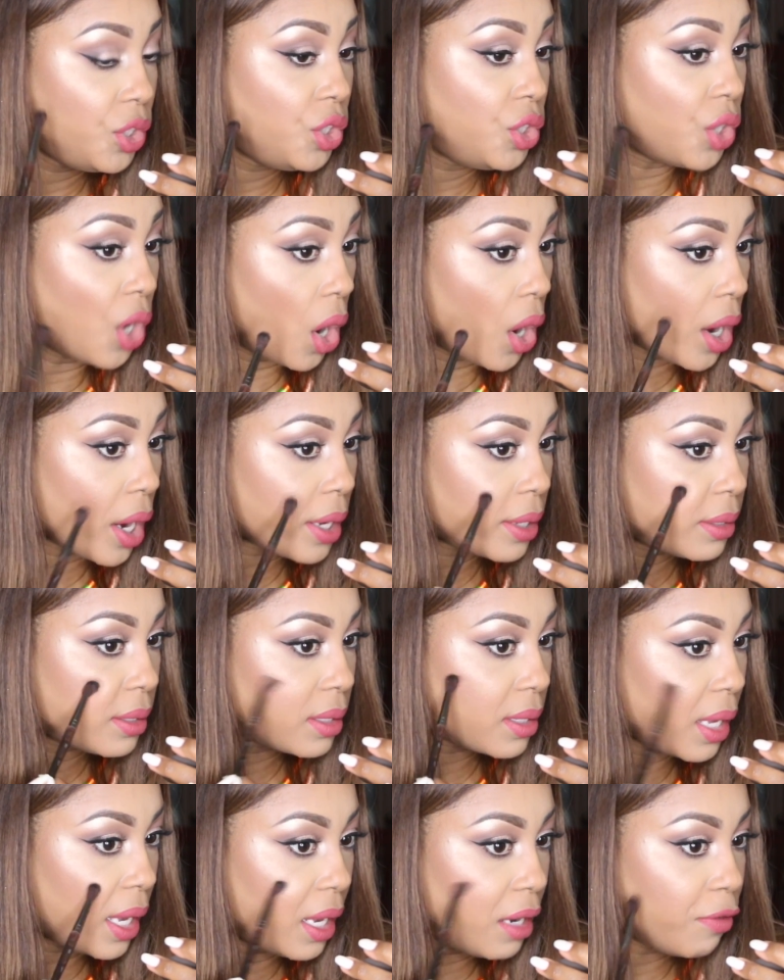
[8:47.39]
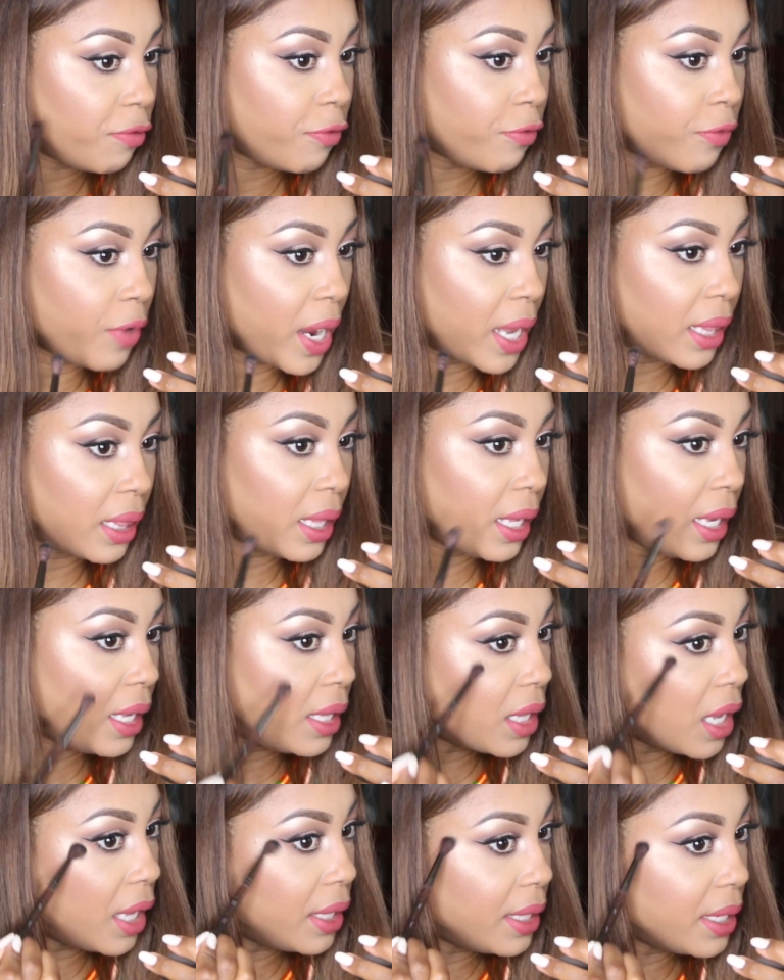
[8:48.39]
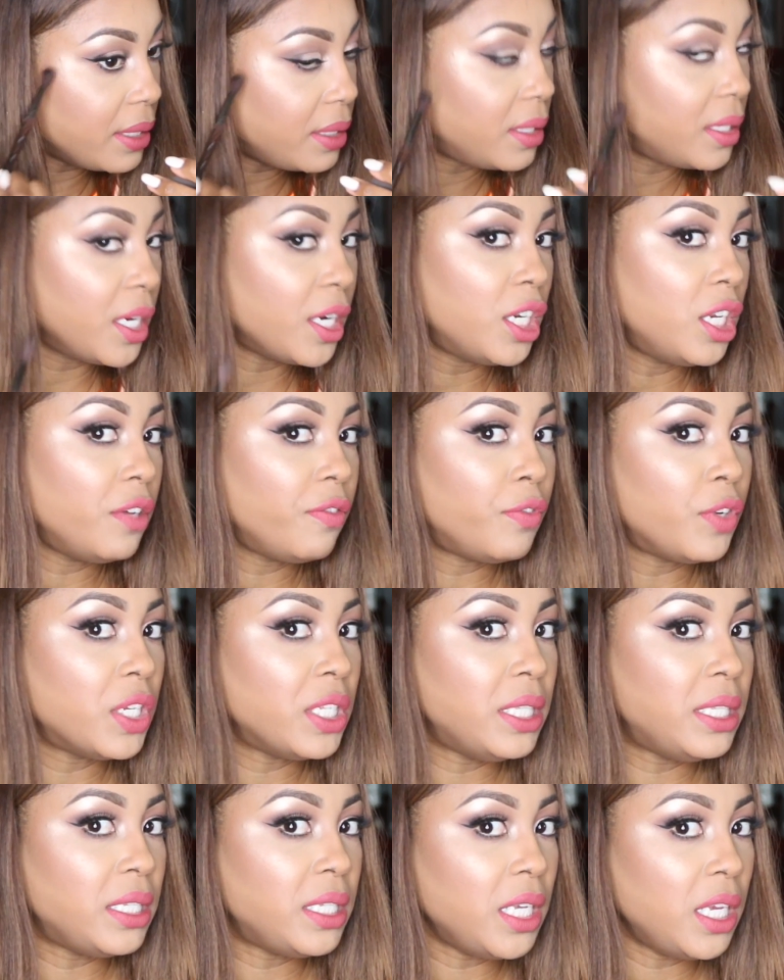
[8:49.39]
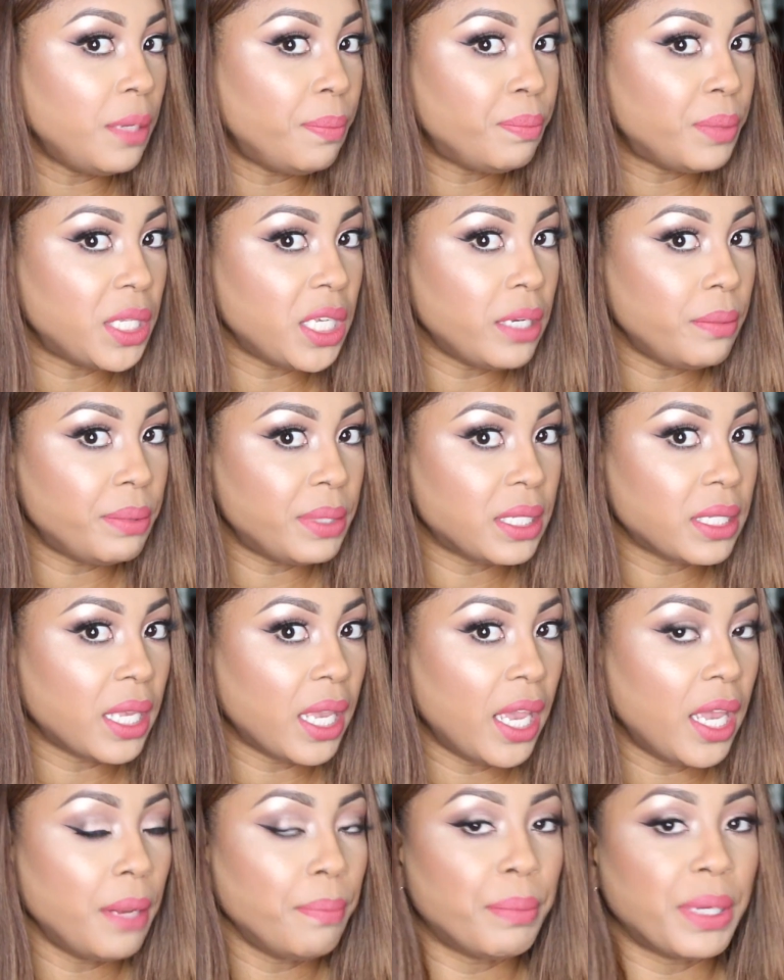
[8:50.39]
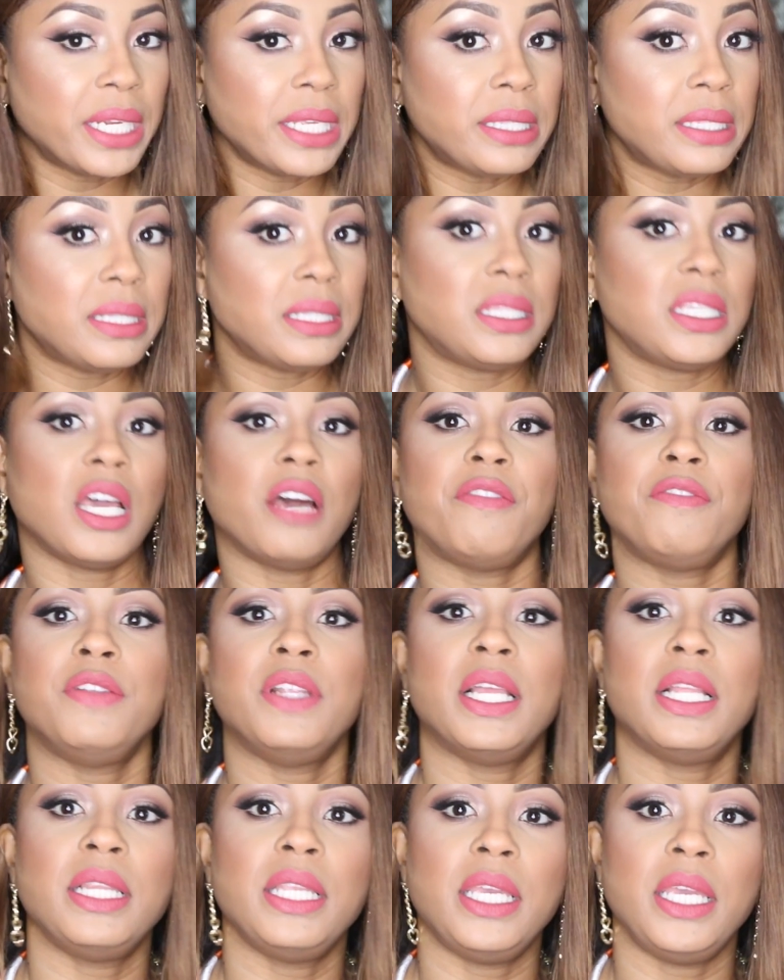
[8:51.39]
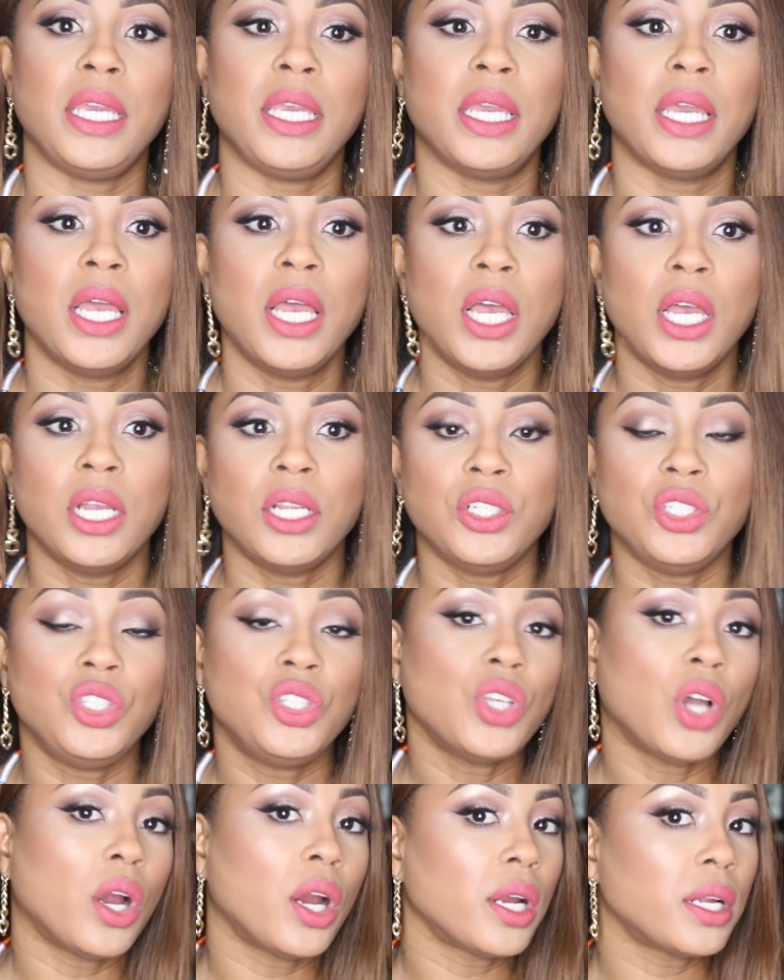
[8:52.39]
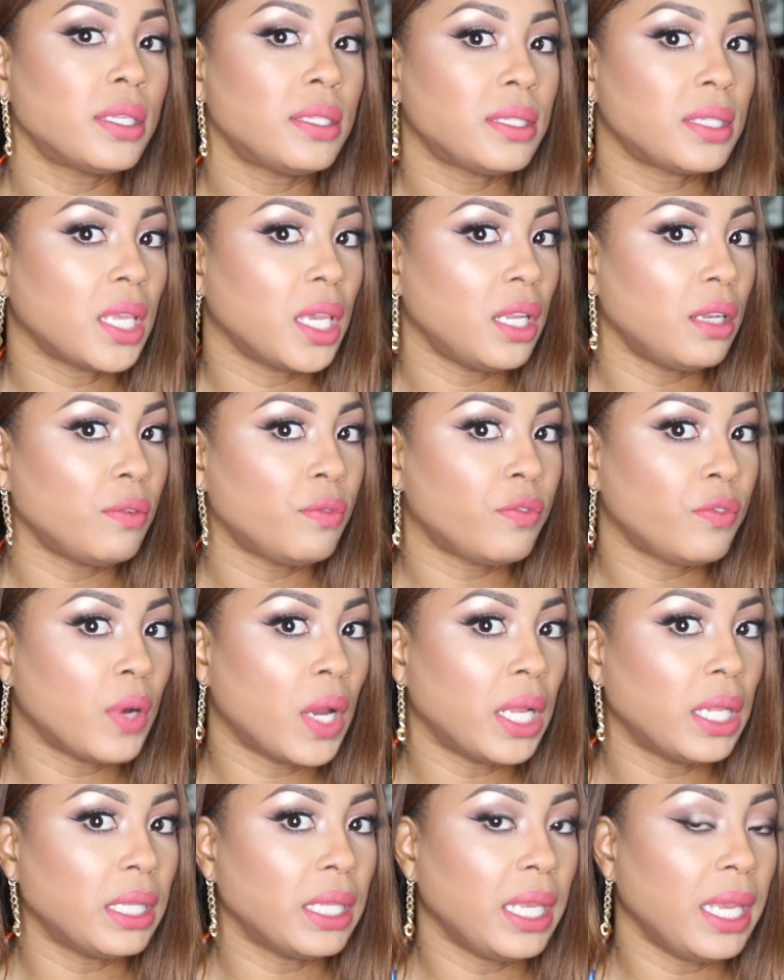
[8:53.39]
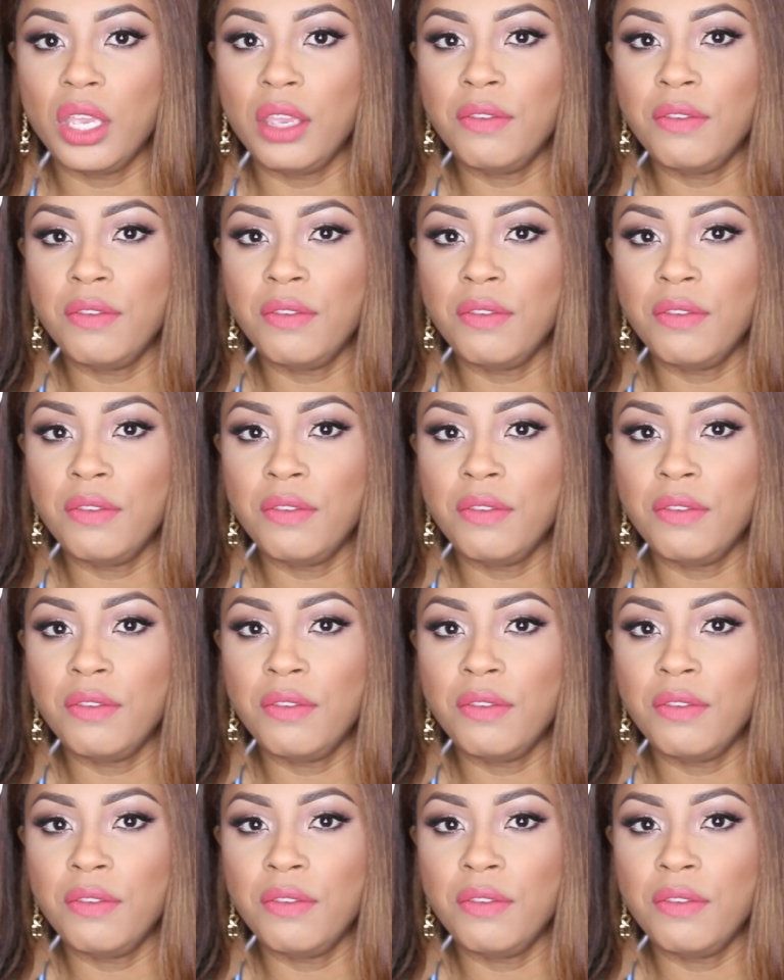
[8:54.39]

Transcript: dark skin friendly. Not necessarily for deep skin, but it's definitely dark skin friendly.